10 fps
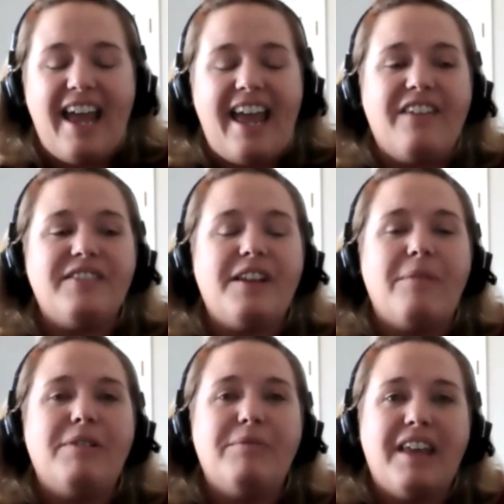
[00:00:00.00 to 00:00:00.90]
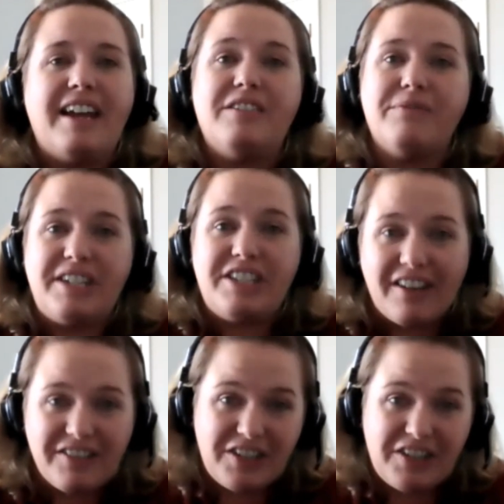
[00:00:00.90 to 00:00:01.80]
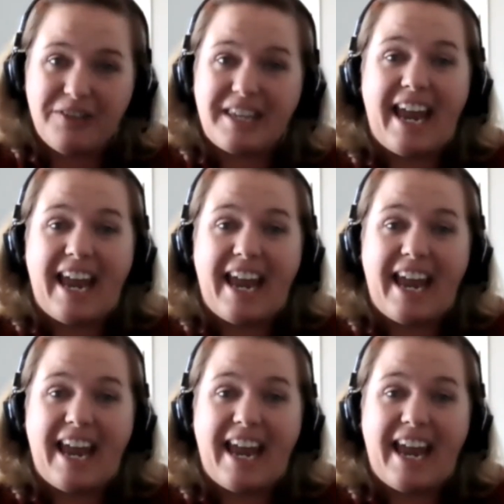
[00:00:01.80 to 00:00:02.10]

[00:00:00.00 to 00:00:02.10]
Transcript: If someone would like to reach out to you and